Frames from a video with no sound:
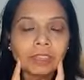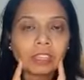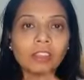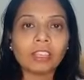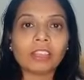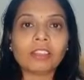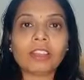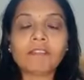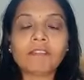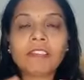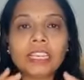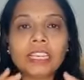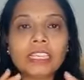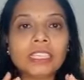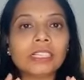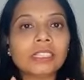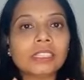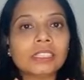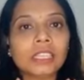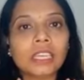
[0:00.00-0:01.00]
Okay, the
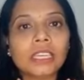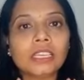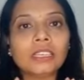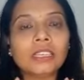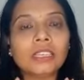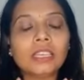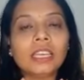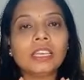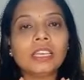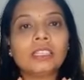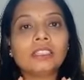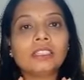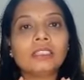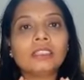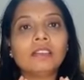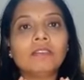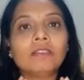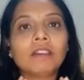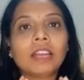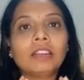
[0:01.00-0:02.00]
facial skin is
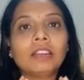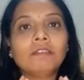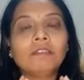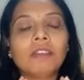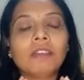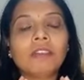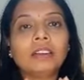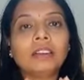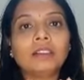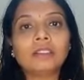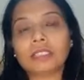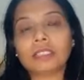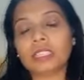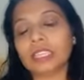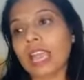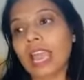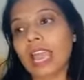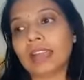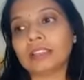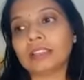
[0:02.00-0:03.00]
the one where, see,
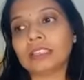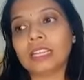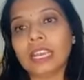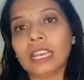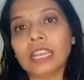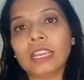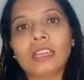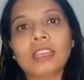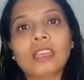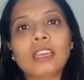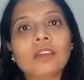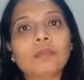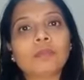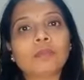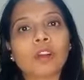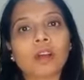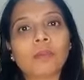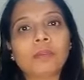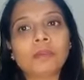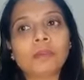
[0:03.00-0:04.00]
acne
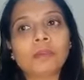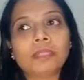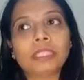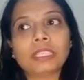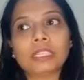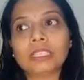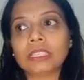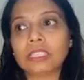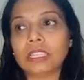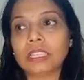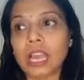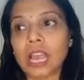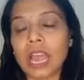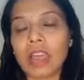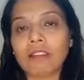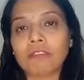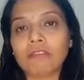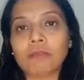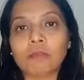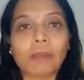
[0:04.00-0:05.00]
problems
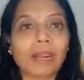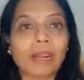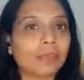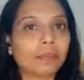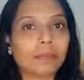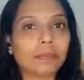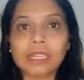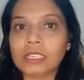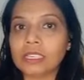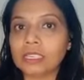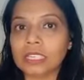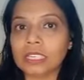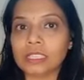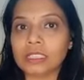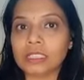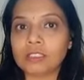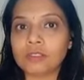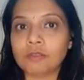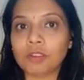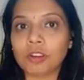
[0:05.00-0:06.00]
have multiple
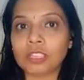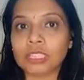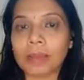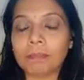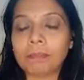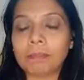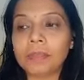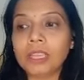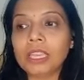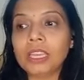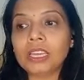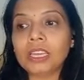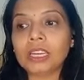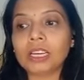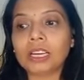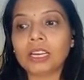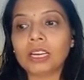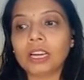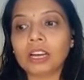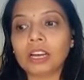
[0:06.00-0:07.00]
reasons for them.
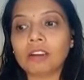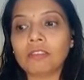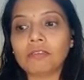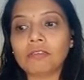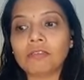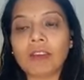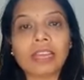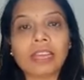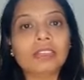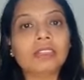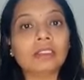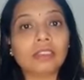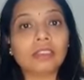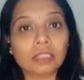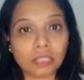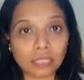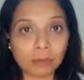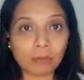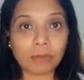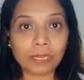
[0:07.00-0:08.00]
One,
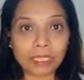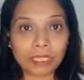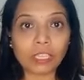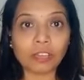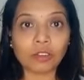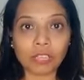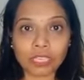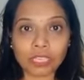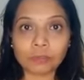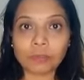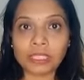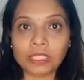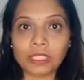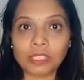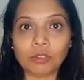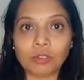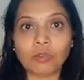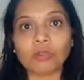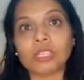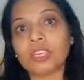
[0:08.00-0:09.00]
the PCOS,
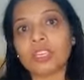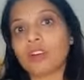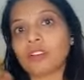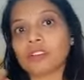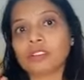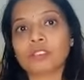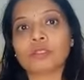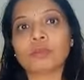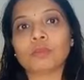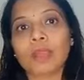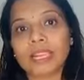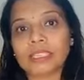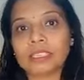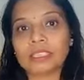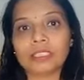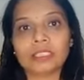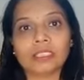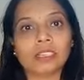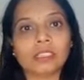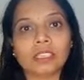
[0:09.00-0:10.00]
PCOD also might
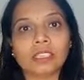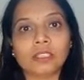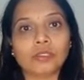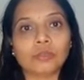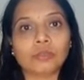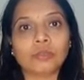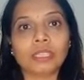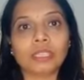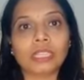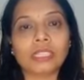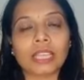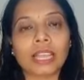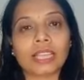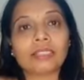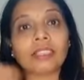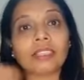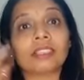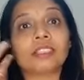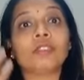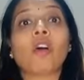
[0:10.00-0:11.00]
result into these
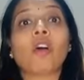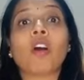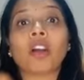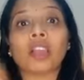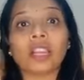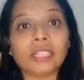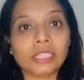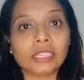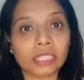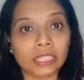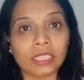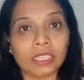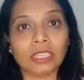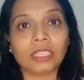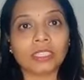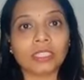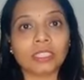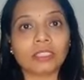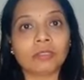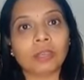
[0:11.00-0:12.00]
excessive oil
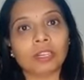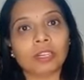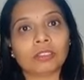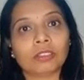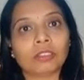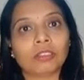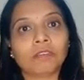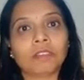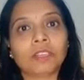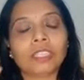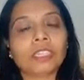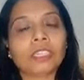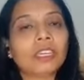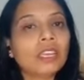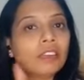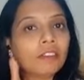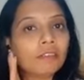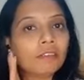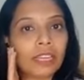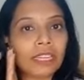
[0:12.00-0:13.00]
secretion, because of which
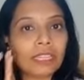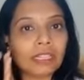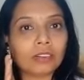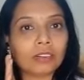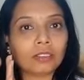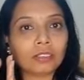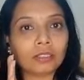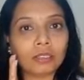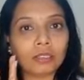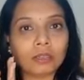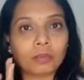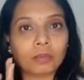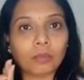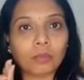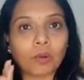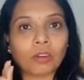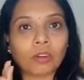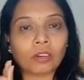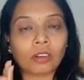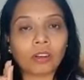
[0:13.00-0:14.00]
when the
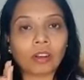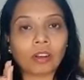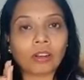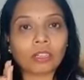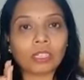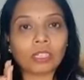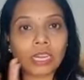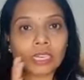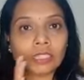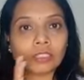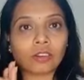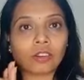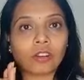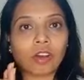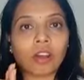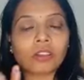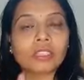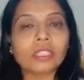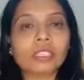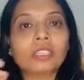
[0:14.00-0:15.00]
pore gets
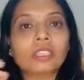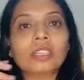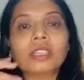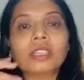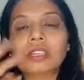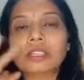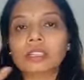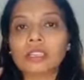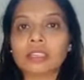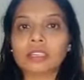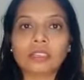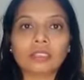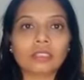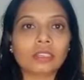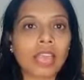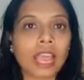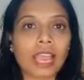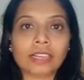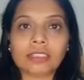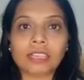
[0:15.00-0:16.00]
clogged, the
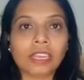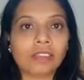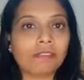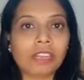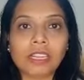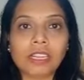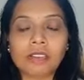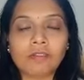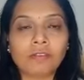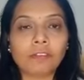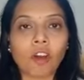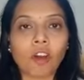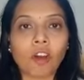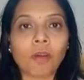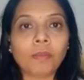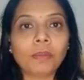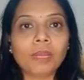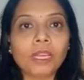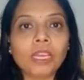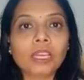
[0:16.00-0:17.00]
acne will
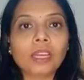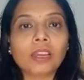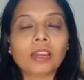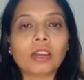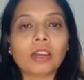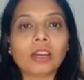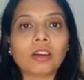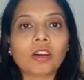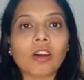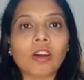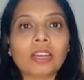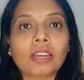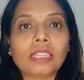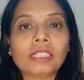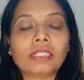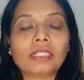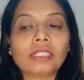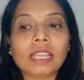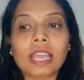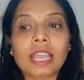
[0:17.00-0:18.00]
form. Or
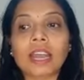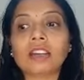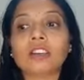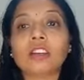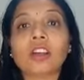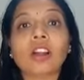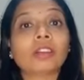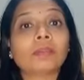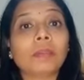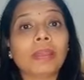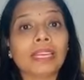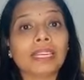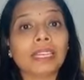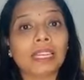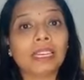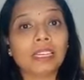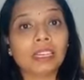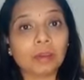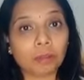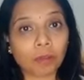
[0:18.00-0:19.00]
else they are not
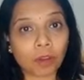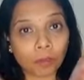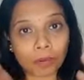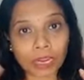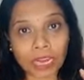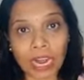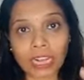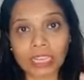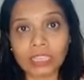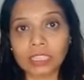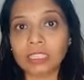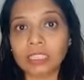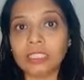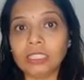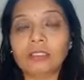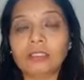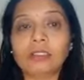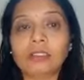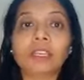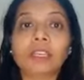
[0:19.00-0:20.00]
maintaining a proper
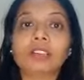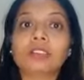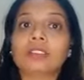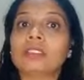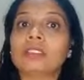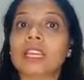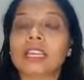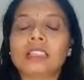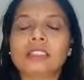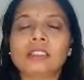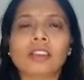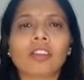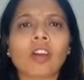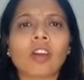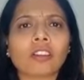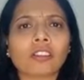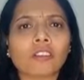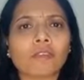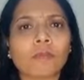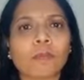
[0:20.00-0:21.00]
hygiene, because there is a
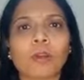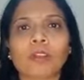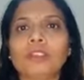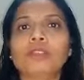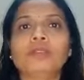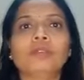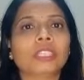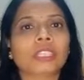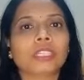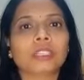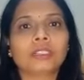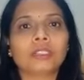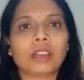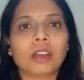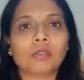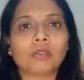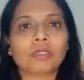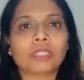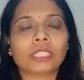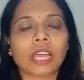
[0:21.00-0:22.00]
lot of pollution
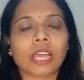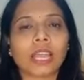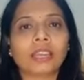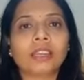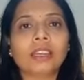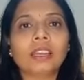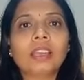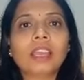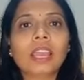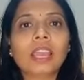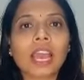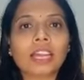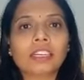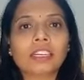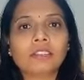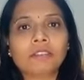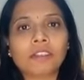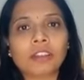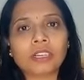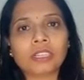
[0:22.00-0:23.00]
outside. And
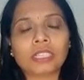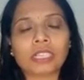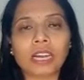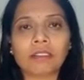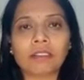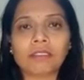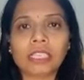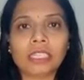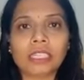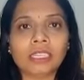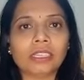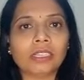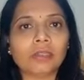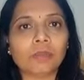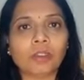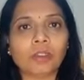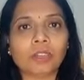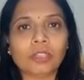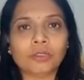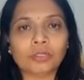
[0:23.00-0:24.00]
if you're traveling in the
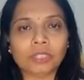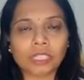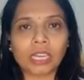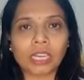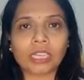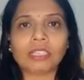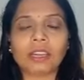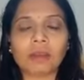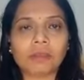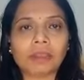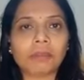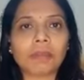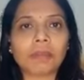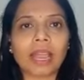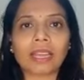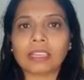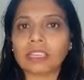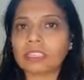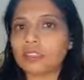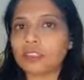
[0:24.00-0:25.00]
pollution and coming
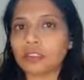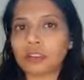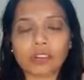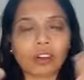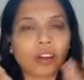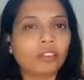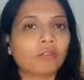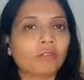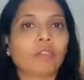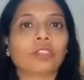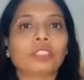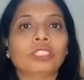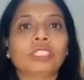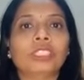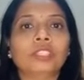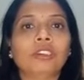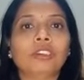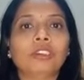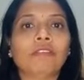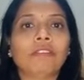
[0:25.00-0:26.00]
back and you're not
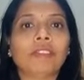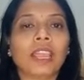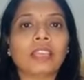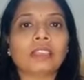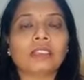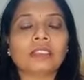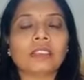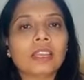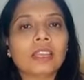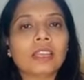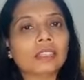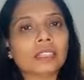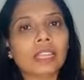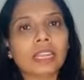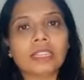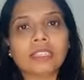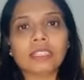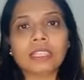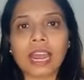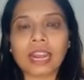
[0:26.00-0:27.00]
washing your face,
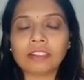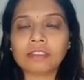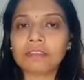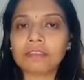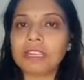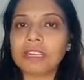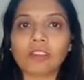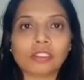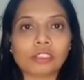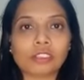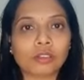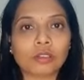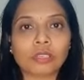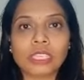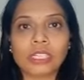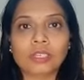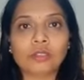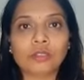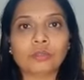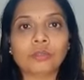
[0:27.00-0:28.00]
then that will also
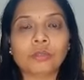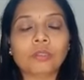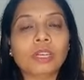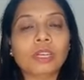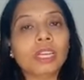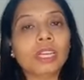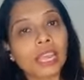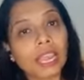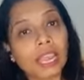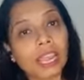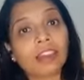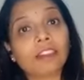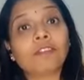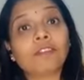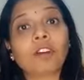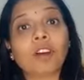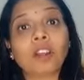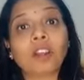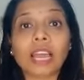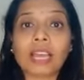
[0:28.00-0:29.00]
lead to hair
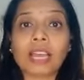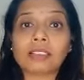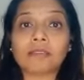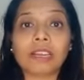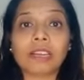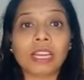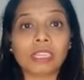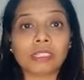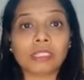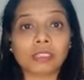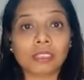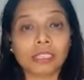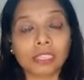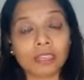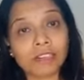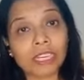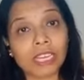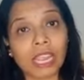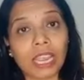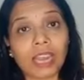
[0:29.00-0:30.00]
fall, as well as
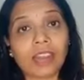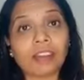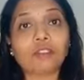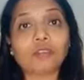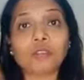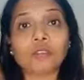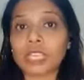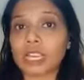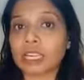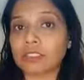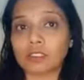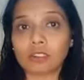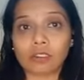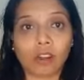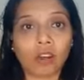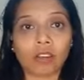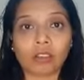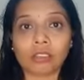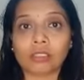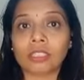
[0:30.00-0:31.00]
even hair roots get
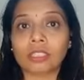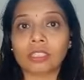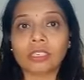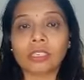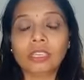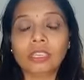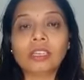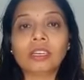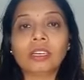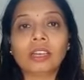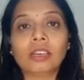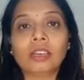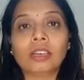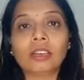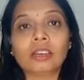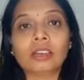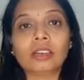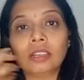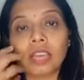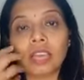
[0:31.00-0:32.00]
clogged,
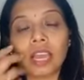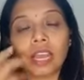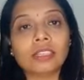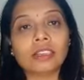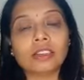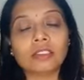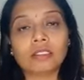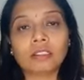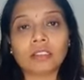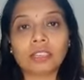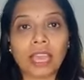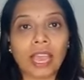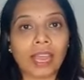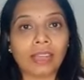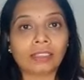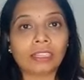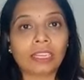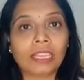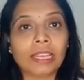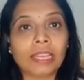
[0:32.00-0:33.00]
and the
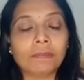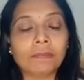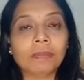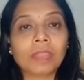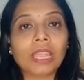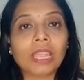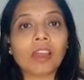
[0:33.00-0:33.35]
acne.